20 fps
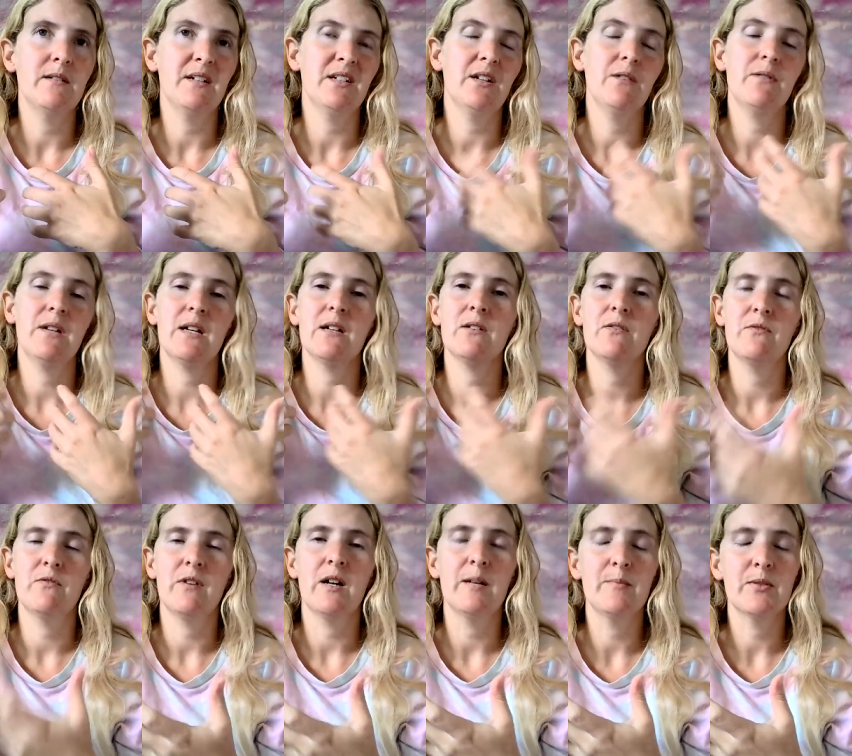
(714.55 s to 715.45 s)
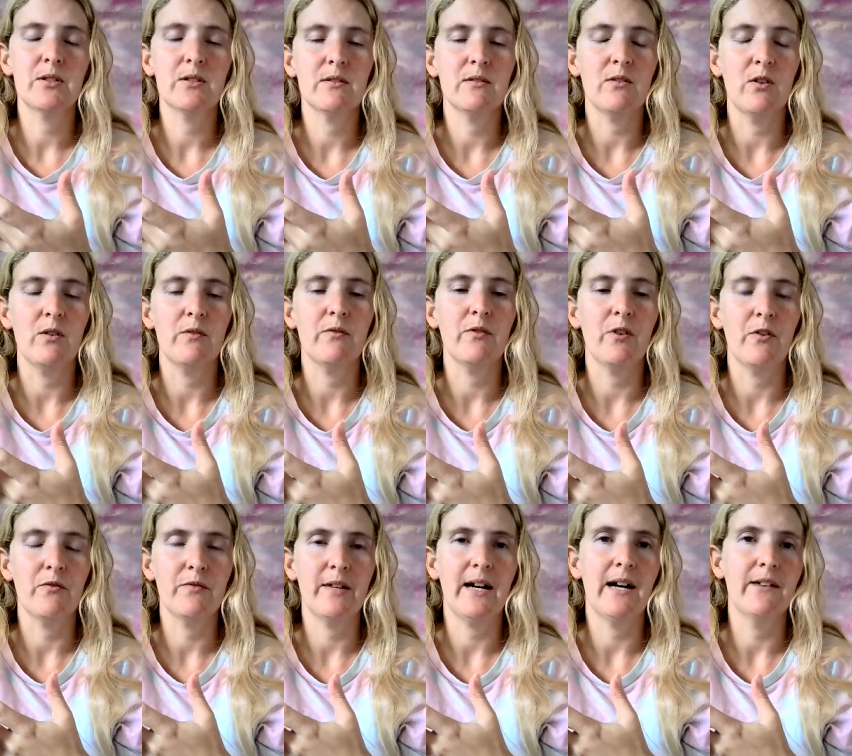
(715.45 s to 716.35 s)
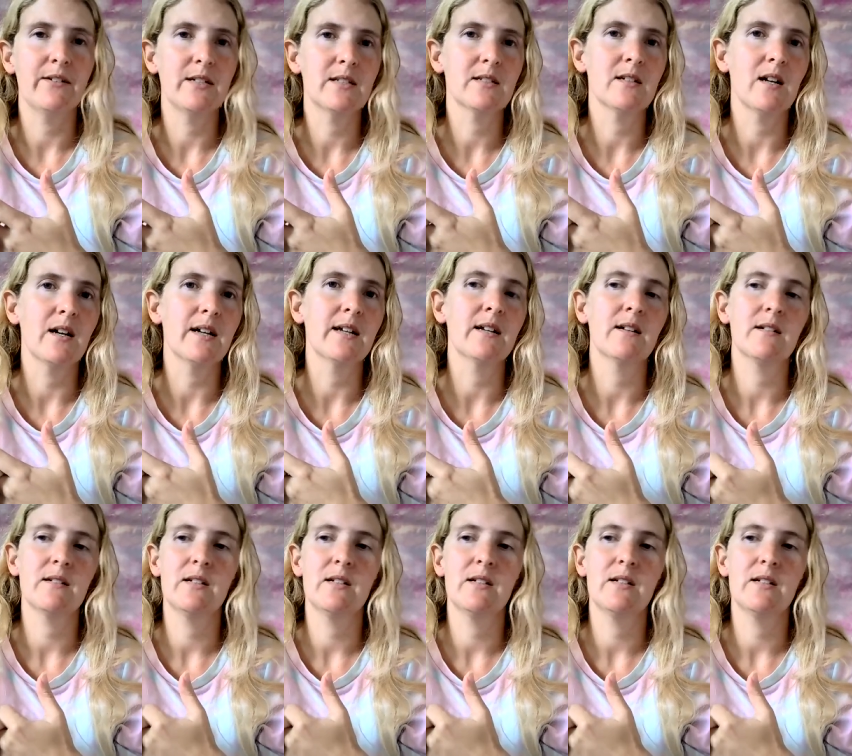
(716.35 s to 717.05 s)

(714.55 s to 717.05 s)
I don't get good vibes off off Harrods guy.